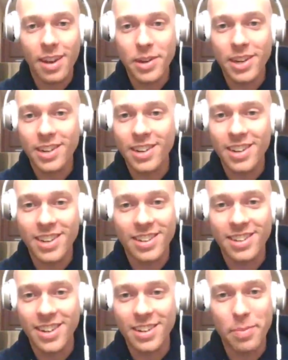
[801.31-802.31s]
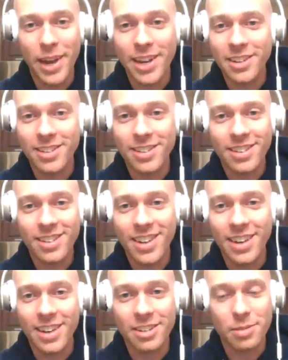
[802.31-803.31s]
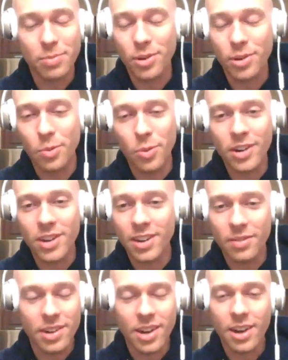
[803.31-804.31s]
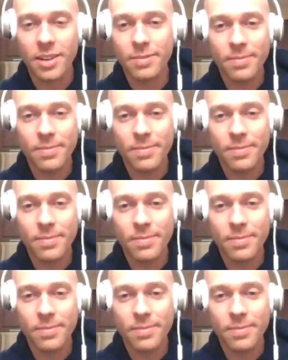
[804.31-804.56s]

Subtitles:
I mean, it's patience, and it's just putting the work in every day.